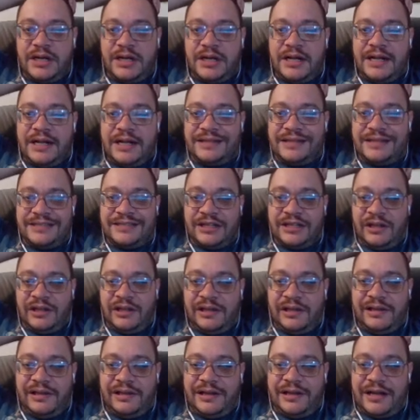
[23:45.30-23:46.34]
until
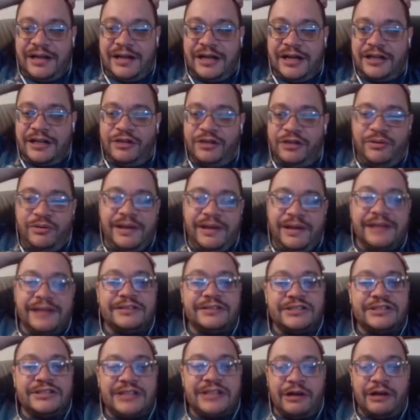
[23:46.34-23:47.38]
you can get to
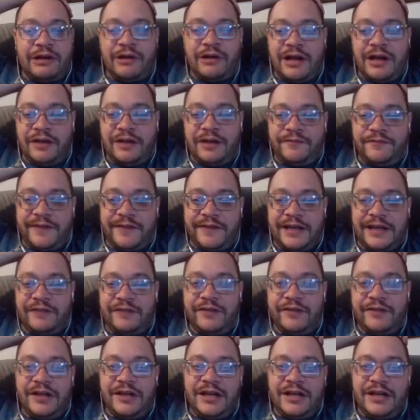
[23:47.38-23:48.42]
Sarah on 5.
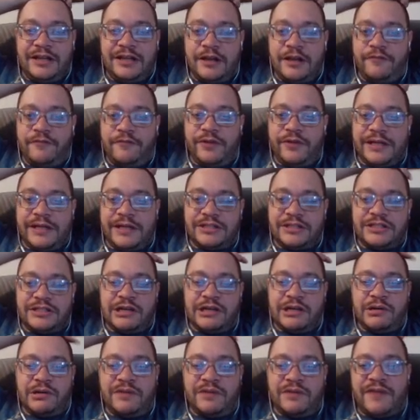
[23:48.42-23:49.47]
And then if you get to
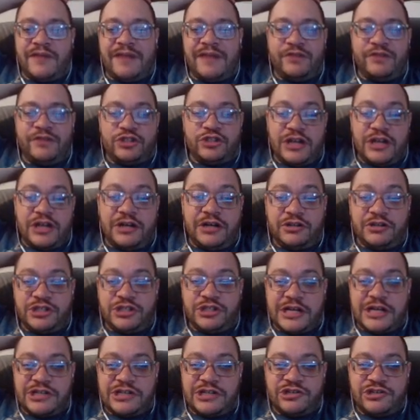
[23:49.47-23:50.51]
Sarah on 5, your Chandra
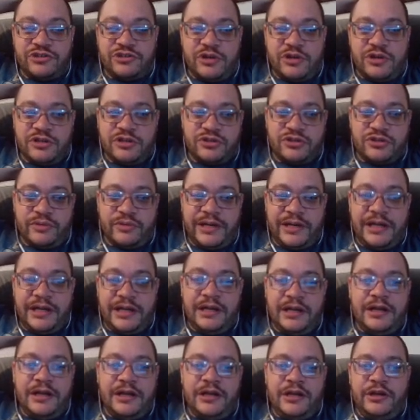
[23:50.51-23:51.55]
Enchantress costs 3.
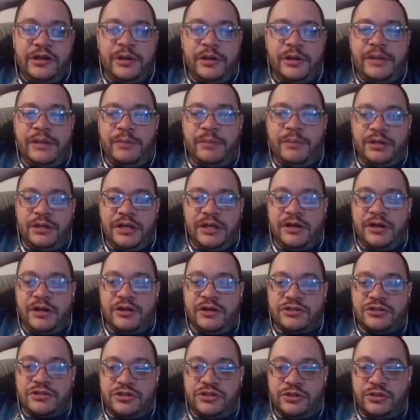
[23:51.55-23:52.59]
Your Hit Monkey
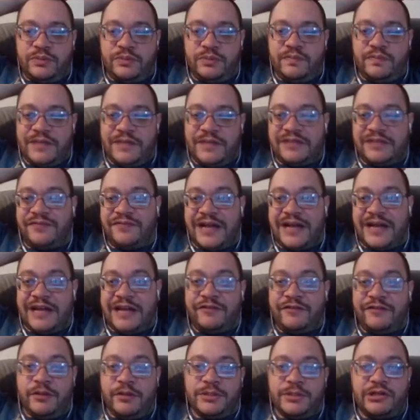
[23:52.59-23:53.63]
costs 2. That's 5.
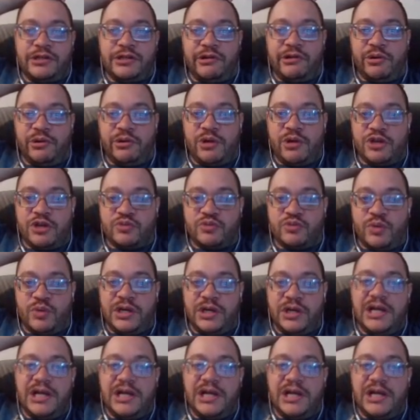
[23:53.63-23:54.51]
Your Mysterio costs 1.